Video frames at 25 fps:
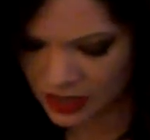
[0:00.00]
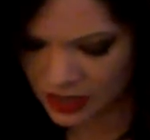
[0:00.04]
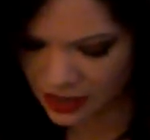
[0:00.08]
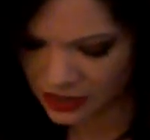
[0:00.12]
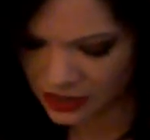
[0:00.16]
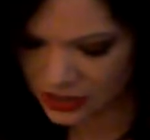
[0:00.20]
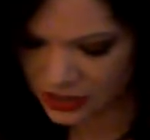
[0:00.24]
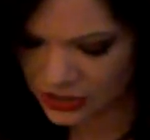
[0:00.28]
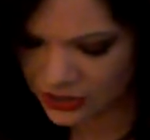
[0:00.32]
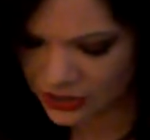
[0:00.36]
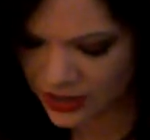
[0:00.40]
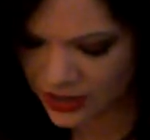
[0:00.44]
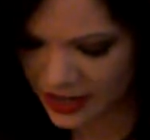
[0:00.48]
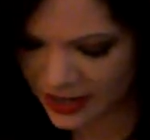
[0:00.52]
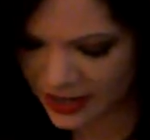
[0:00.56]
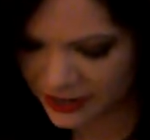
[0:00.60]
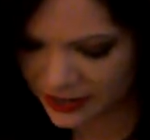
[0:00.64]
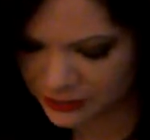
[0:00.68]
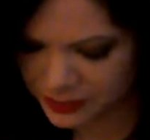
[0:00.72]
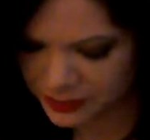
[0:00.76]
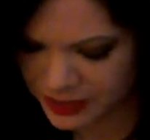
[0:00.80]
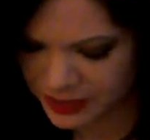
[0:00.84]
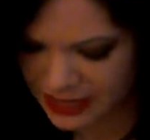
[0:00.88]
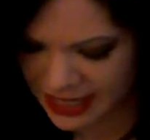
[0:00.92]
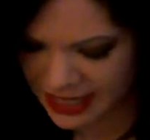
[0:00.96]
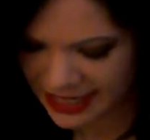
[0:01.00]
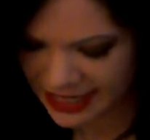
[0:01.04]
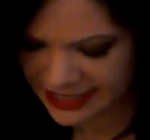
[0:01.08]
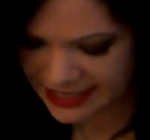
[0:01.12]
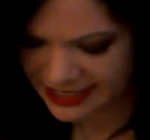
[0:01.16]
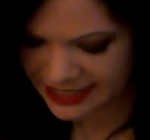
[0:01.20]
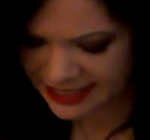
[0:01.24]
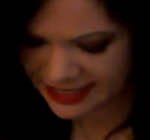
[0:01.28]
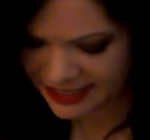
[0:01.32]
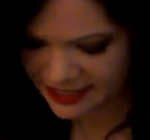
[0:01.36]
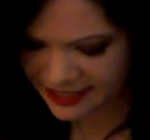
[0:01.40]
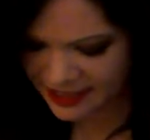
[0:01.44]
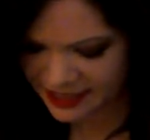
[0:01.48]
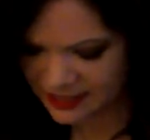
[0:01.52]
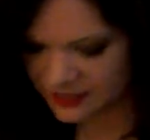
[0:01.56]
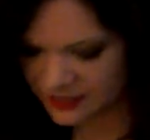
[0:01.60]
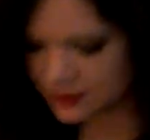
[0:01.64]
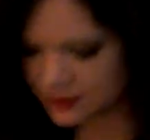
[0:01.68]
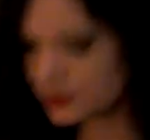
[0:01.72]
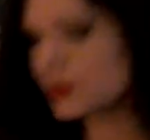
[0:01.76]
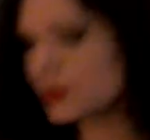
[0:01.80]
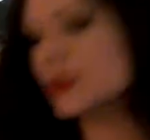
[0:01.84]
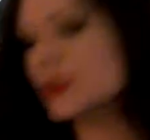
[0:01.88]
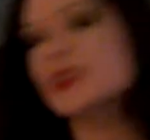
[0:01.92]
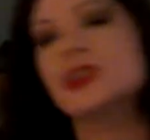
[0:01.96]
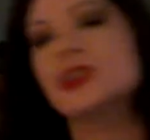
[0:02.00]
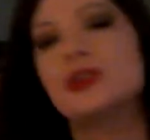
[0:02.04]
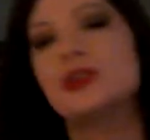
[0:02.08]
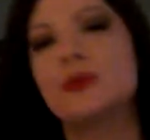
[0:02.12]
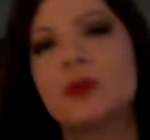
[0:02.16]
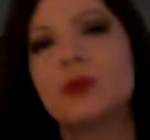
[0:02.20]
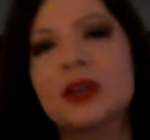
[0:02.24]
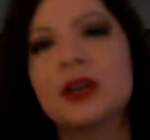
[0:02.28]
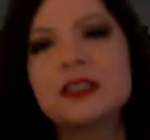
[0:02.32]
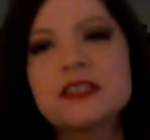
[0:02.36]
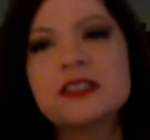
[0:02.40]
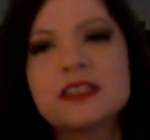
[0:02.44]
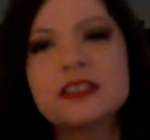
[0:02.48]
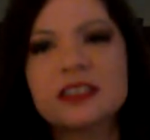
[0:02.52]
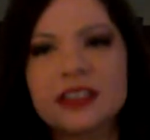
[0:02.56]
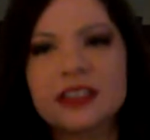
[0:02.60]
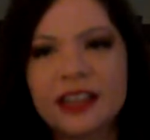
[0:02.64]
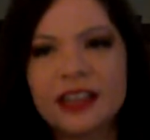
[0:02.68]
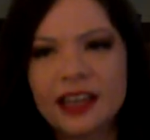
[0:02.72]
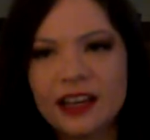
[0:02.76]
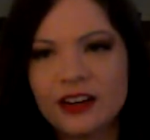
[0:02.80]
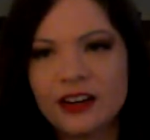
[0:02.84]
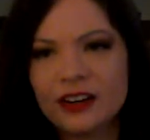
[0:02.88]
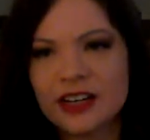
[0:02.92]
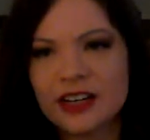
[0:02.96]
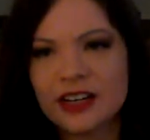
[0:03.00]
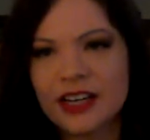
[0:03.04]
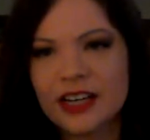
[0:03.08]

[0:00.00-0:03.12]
You have big ideas which you must carry